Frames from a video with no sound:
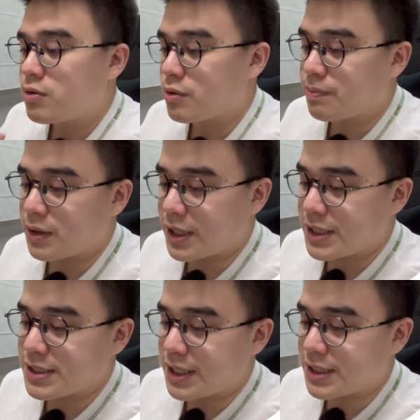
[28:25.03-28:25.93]

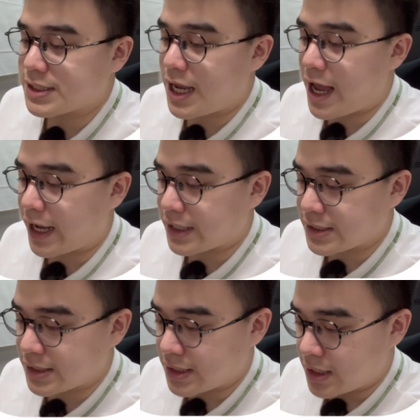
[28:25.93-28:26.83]
replace as
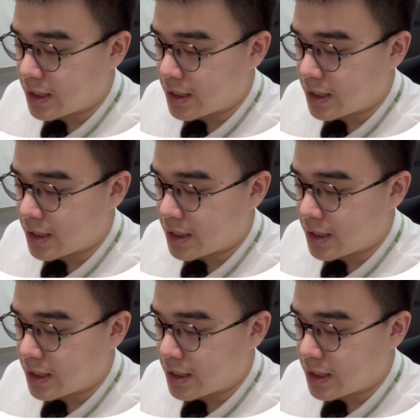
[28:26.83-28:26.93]
x.